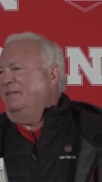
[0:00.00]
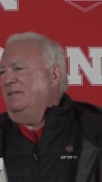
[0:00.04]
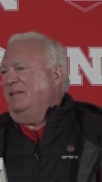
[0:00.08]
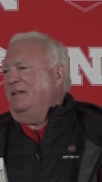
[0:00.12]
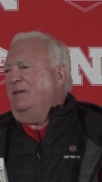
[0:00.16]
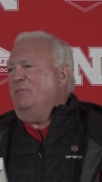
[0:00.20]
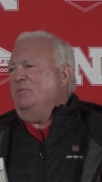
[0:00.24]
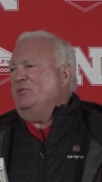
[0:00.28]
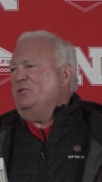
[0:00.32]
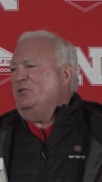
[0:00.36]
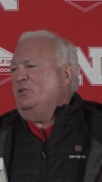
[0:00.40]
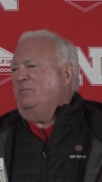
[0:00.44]

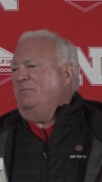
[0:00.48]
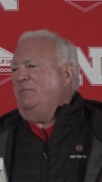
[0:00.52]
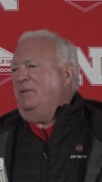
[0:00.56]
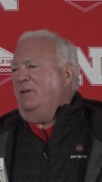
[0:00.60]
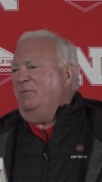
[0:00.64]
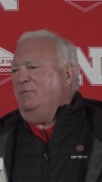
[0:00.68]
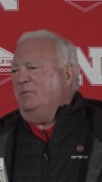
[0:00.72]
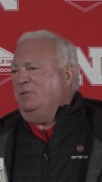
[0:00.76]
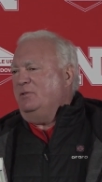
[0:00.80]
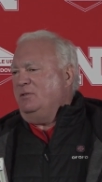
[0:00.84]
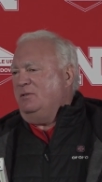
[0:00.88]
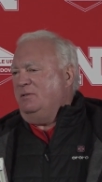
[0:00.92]
It was a,
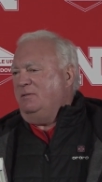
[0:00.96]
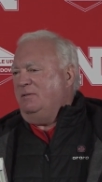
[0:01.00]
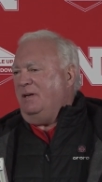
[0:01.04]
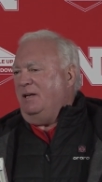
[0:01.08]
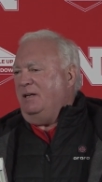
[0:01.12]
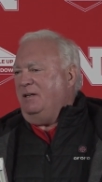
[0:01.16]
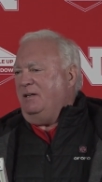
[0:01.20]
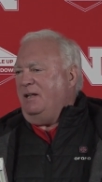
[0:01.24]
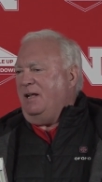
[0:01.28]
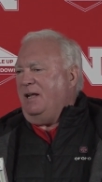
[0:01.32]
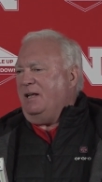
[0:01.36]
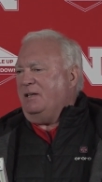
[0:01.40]
it was.
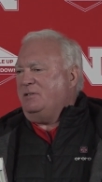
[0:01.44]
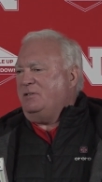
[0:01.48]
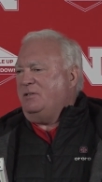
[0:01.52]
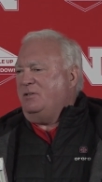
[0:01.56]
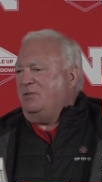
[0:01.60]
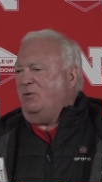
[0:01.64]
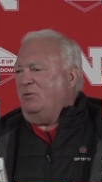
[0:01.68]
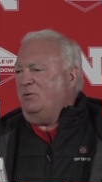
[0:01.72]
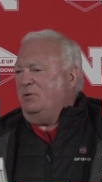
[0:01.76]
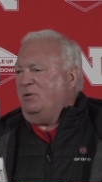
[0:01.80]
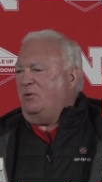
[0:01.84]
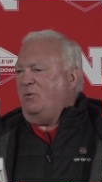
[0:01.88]
I asked,
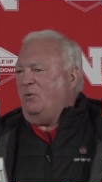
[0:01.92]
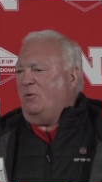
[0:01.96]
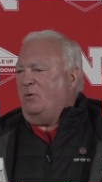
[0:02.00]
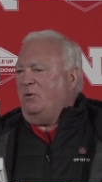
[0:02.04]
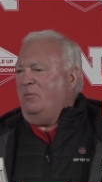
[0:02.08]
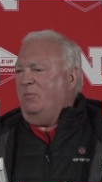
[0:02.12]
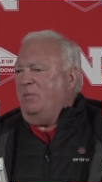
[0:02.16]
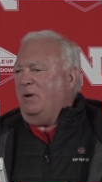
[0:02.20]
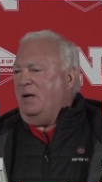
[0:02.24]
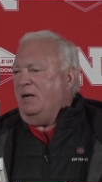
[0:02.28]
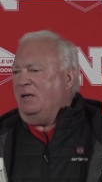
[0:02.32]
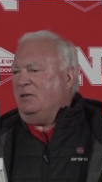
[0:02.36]
told the
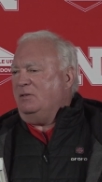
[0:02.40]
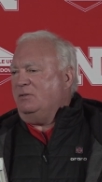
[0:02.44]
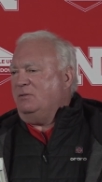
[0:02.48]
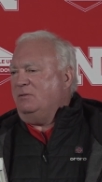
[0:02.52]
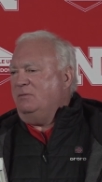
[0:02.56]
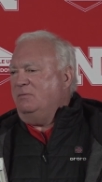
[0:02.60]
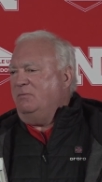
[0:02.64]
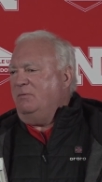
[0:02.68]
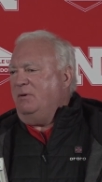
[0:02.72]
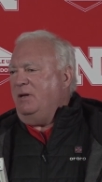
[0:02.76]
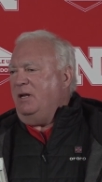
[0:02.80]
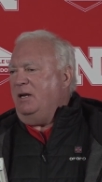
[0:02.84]
quarterbacks.
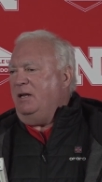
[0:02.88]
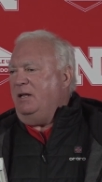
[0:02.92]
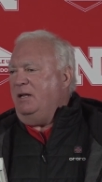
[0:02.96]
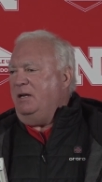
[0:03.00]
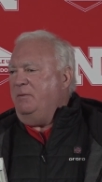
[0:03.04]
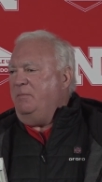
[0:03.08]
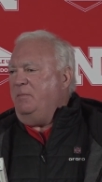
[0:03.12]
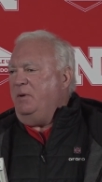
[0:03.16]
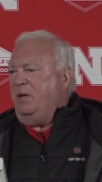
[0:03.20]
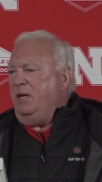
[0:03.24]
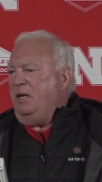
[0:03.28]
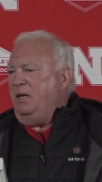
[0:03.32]
We had it in
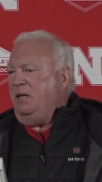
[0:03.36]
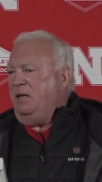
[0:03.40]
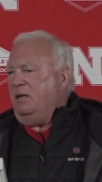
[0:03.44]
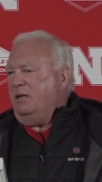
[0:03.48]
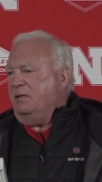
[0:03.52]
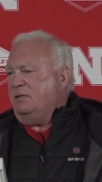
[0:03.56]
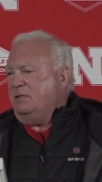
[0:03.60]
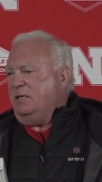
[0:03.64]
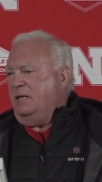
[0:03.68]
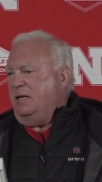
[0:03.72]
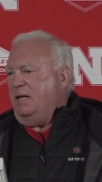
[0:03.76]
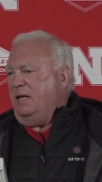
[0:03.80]
a meeting. I
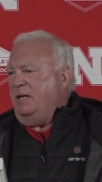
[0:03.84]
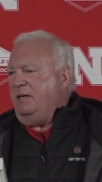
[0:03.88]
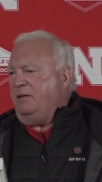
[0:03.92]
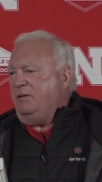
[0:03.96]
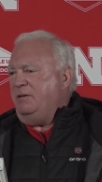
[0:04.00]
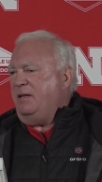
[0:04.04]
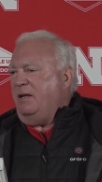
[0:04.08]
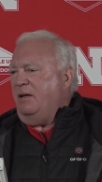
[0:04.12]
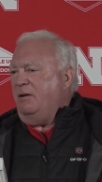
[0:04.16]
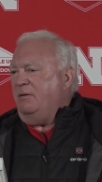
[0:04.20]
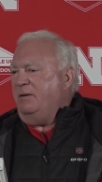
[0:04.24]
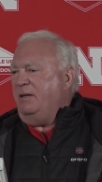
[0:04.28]
said, "Hey,
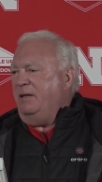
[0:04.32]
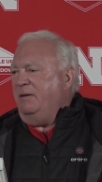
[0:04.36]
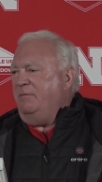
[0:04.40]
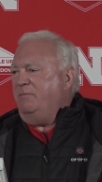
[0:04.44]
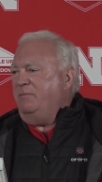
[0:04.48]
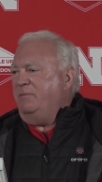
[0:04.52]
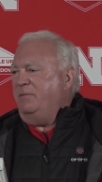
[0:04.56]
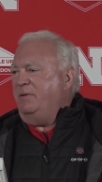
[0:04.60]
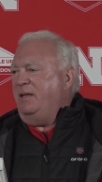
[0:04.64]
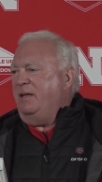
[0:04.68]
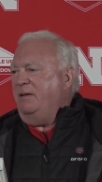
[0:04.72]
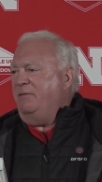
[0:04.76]
tell give
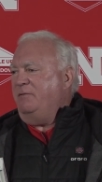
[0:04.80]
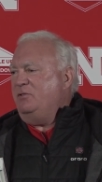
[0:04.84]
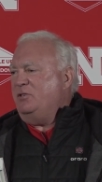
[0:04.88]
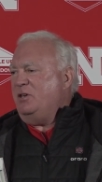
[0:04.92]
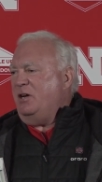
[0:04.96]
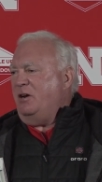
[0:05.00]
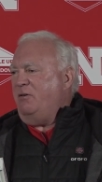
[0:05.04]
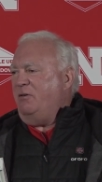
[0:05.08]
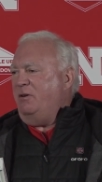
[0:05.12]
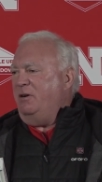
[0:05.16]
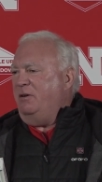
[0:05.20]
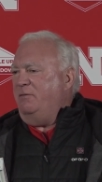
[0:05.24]
give
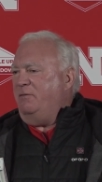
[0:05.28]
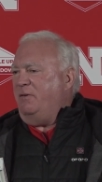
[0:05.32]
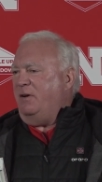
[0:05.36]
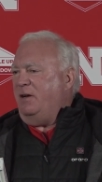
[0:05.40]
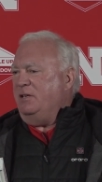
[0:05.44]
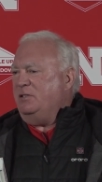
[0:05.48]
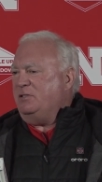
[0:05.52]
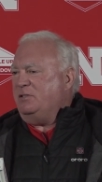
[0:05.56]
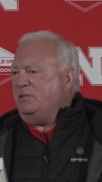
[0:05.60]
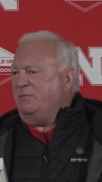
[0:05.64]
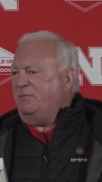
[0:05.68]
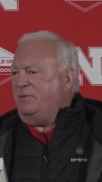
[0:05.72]
Jared
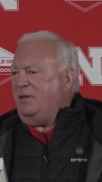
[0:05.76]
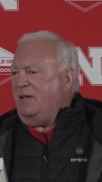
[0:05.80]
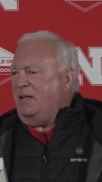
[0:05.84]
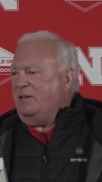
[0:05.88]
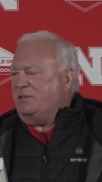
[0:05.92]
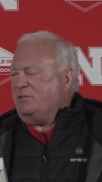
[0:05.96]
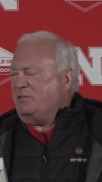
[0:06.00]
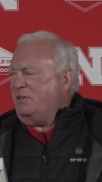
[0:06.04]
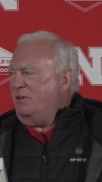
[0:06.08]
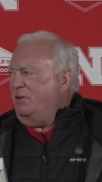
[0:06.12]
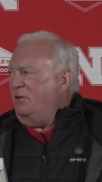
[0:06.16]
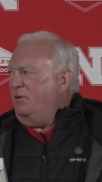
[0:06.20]
advice if he
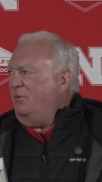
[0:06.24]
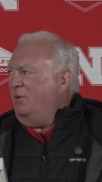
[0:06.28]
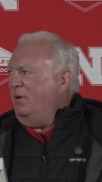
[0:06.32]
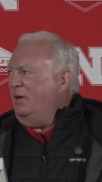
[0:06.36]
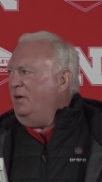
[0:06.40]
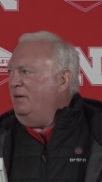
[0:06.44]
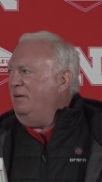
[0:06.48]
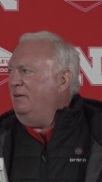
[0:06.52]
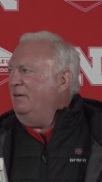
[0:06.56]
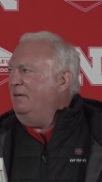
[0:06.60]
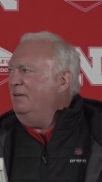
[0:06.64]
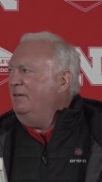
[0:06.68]
has to go
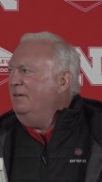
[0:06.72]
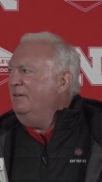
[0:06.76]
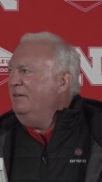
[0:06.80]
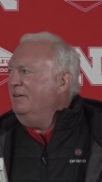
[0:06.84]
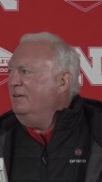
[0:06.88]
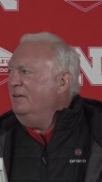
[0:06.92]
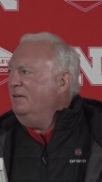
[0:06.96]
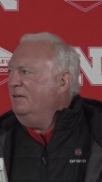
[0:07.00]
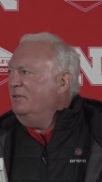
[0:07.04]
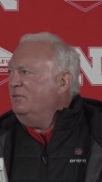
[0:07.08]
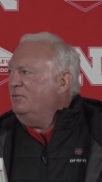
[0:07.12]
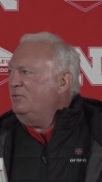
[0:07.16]
in."
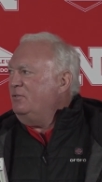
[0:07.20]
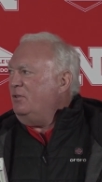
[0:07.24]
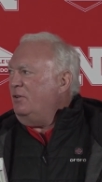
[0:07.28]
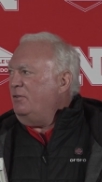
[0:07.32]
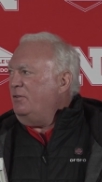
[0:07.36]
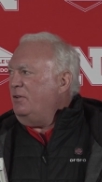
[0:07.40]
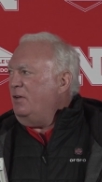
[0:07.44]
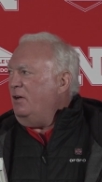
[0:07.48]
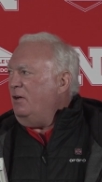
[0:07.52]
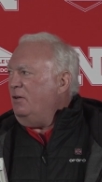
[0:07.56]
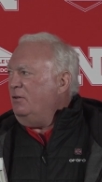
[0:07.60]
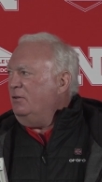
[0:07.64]
So
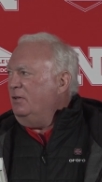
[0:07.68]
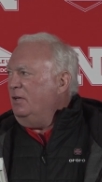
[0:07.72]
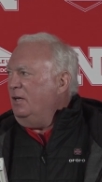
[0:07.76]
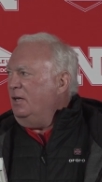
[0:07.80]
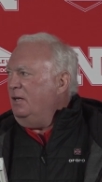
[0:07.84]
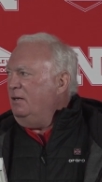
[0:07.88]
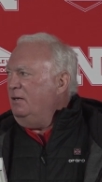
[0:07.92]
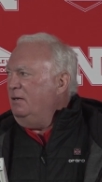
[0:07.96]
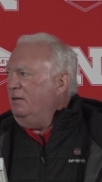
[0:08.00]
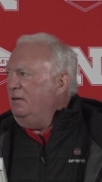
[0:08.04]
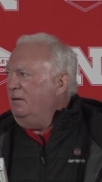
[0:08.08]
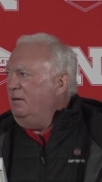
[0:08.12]
they all
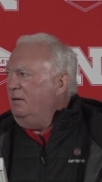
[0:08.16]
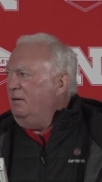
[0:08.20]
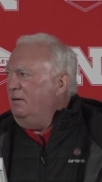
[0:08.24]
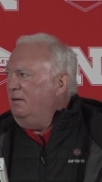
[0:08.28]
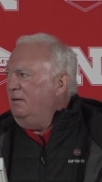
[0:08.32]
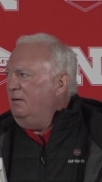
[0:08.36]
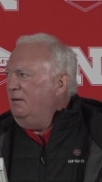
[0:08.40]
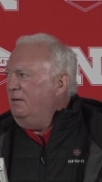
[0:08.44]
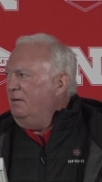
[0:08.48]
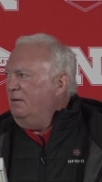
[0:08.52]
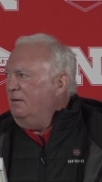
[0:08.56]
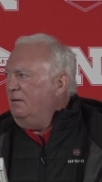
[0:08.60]
did.
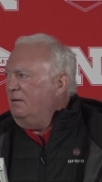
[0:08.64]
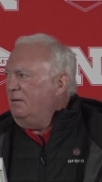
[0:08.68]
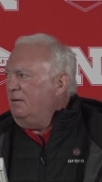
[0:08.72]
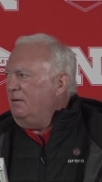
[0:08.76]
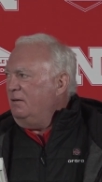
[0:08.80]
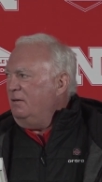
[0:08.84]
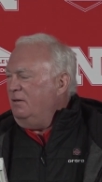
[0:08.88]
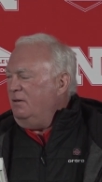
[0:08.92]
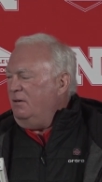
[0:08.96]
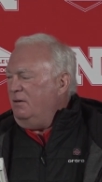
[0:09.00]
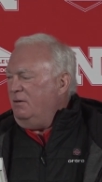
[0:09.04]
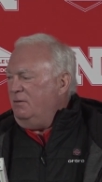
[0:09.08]

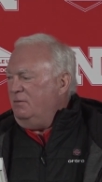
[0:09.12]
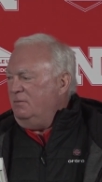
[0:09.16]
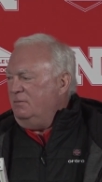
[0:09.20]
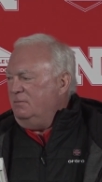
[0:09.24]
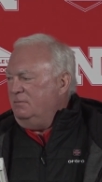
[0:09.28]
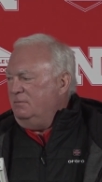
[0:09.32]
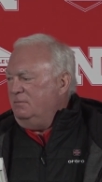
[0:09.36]
You know.